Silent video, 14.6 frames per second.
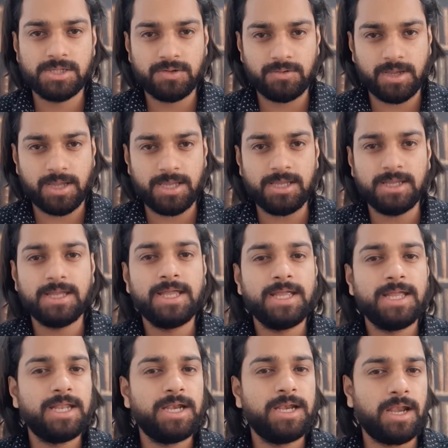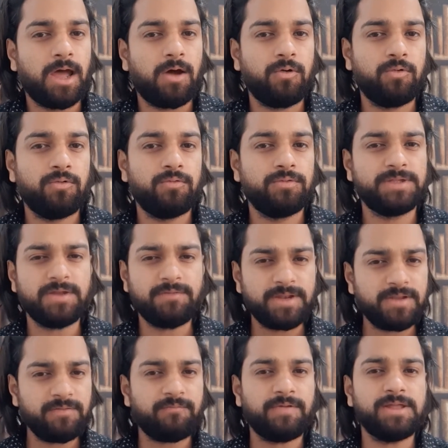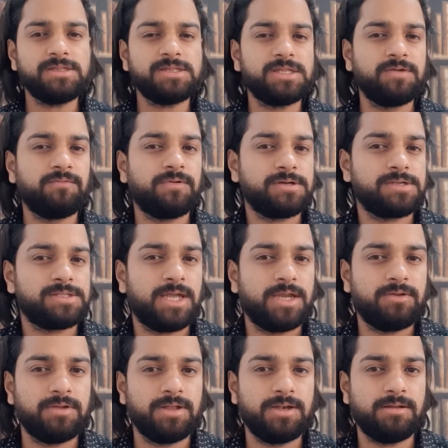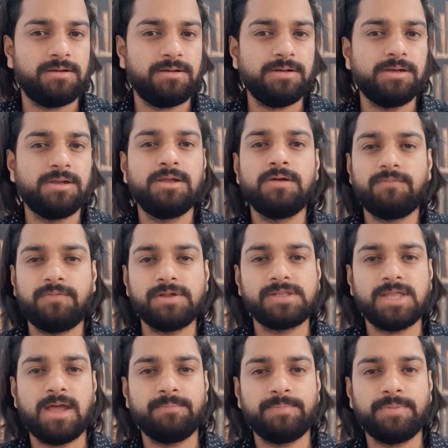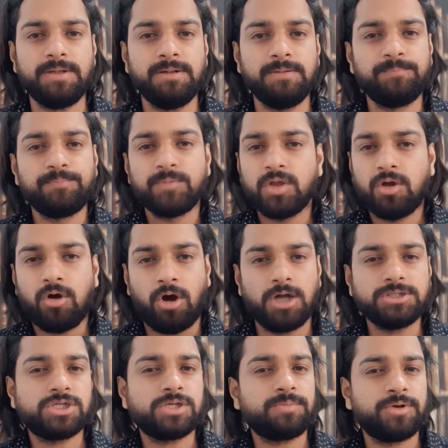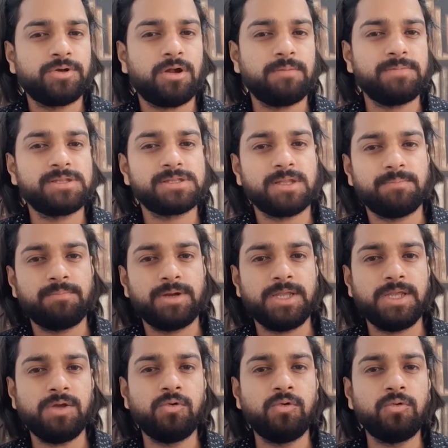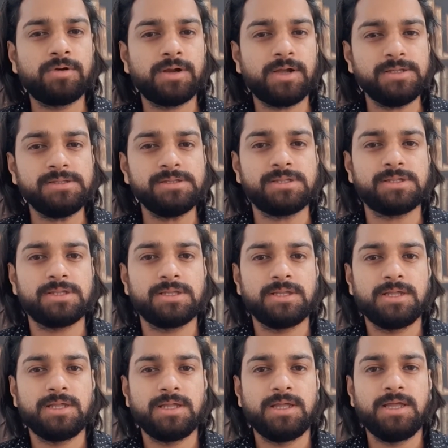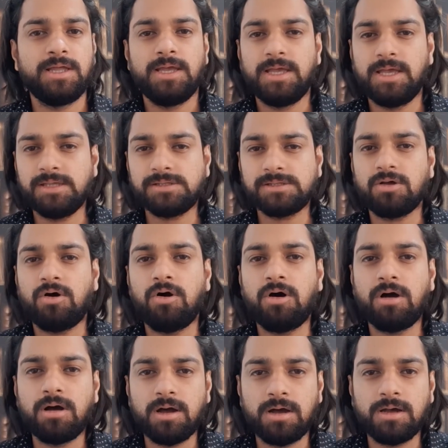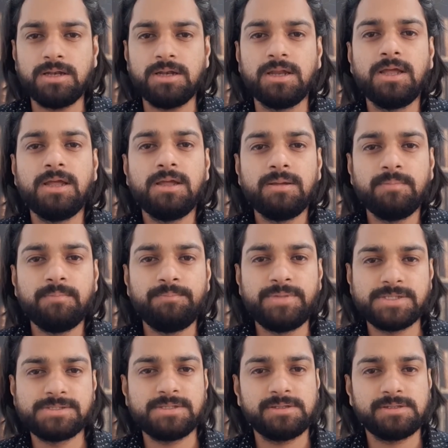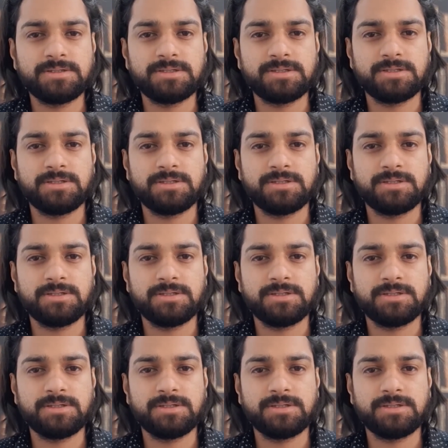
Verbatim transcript: Okay, now they're very fancy words that you can learn. For example, entrepreneur means somebody who runs his or her business.